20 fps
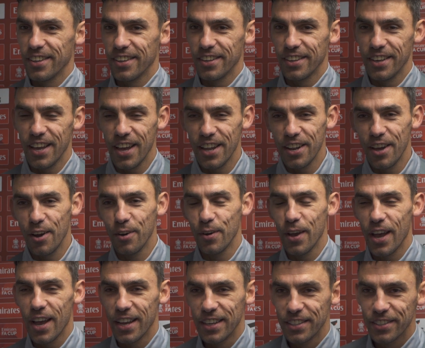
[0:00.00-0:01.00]
Yeah,
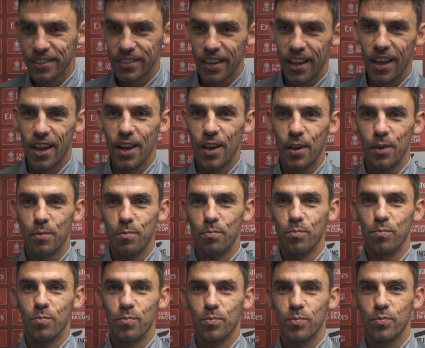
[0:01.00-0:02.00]
it's
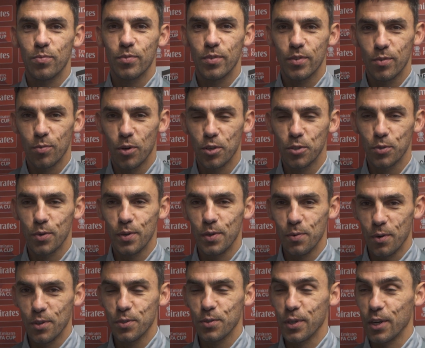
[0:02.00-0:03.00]
once
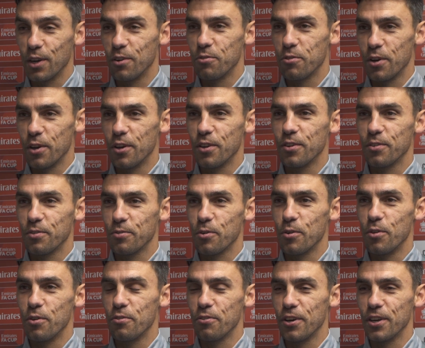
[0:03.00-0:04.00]
we got
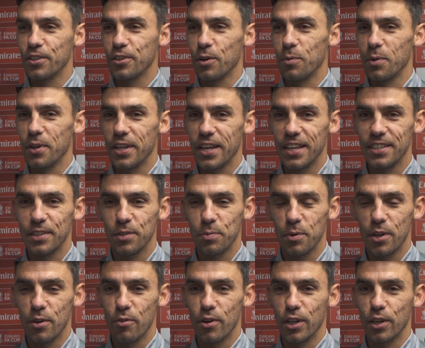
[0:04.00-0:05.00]
through the first couple of days, it's
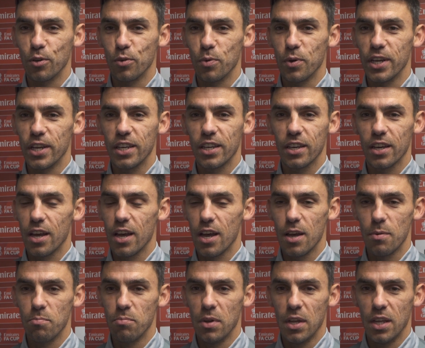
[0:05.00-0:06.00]
been a really good week.
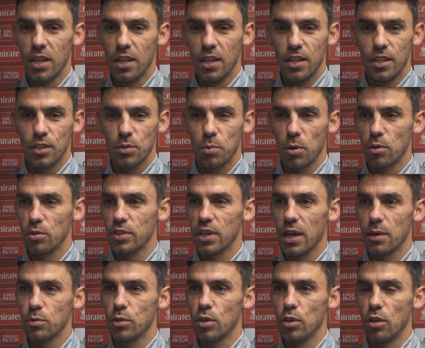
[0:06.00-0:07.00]
To be honest,
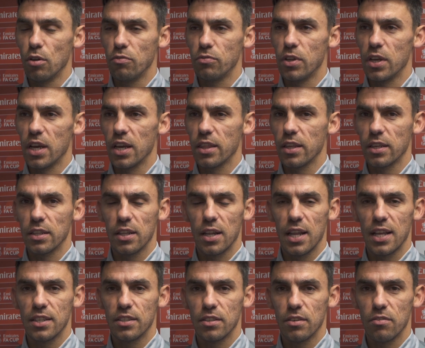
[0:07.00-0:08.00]
I absolutely loved it. I think the
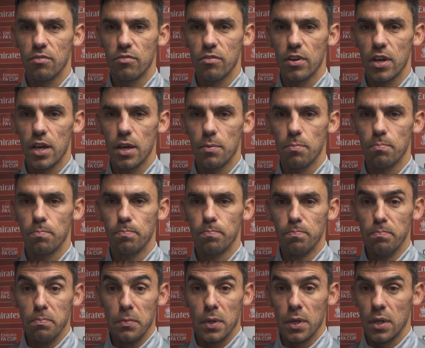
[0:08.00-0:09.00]
lads
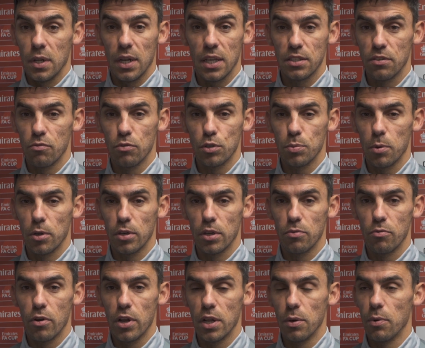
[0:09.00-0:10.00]
have responded
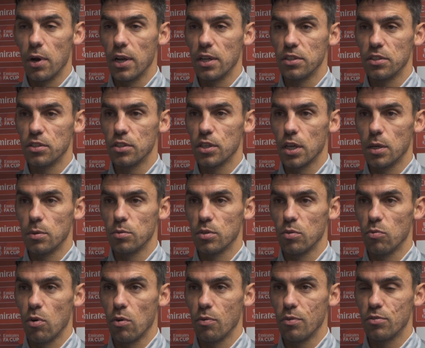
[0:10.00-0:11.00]
really well as in terms
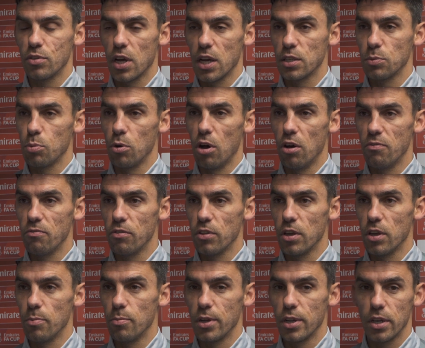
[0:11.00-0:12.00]
of what we've tried to put on for
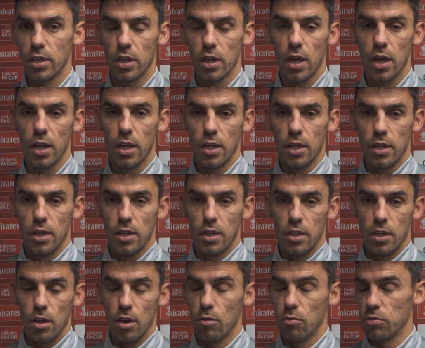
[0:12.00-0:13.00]
them, and
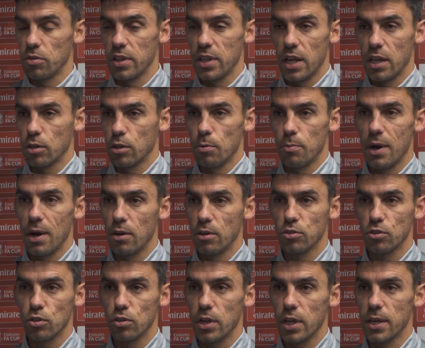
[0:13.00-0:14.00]
hopefully that'll come out on
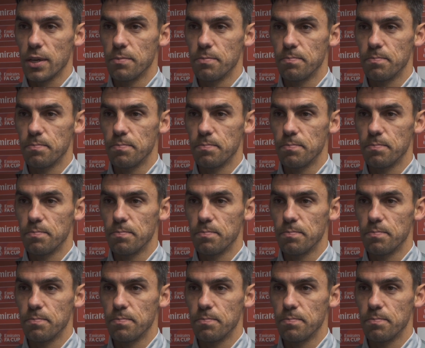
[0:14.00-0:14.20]
Sunday.